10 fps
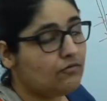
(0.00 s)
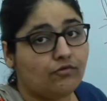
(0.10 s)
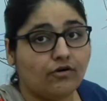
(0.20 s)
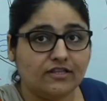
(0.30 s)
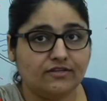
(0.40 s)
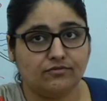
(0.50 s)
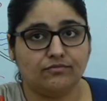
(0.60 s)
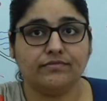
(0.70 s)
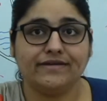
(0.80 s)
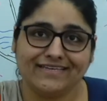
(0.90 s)

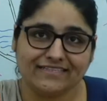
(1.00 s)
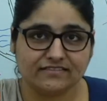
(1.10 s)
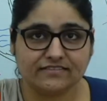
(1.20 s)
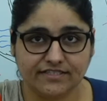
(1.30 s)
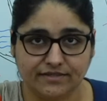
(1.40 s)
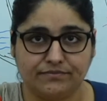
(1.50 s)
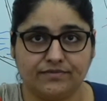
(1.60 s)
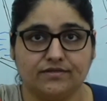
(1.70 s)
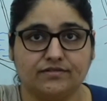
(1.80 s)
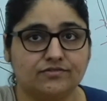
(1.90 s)
volume is same.
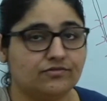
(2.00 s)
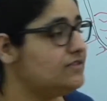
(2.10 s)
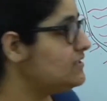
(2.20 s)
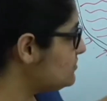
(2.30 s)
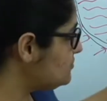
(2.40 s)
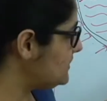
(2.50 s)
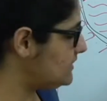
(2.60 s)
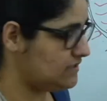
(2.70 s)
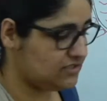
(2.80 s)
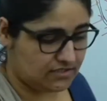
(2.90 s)
This
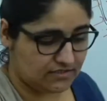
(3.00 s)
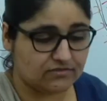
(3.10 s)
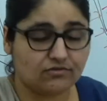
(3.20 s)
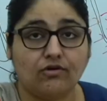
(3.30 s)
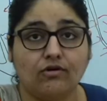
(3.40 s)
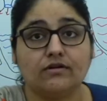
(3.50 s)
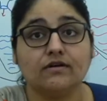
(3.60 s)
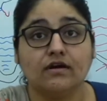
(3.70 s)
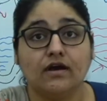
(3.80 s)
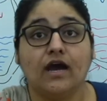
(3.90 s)
stage is called
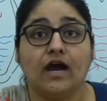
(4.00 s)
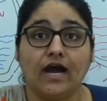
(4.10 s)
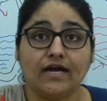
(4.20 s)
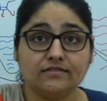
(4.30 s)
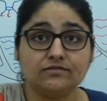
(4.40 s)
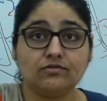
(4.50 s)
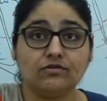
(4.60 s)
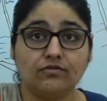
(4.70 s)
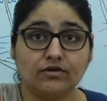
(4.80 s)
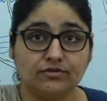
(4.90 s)

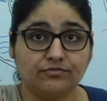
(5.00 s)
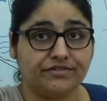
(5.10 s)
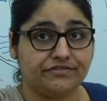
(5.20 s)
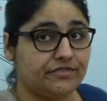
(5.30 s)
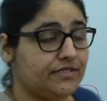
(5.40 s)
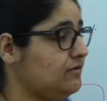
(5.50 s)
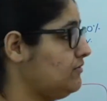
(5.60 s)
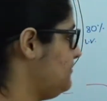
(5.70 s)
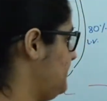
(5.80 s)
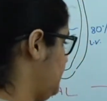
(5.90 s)
isovolumetric
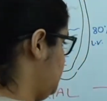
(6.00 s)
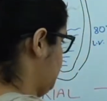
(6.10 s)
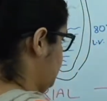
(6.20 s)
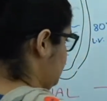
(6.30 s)
contraction.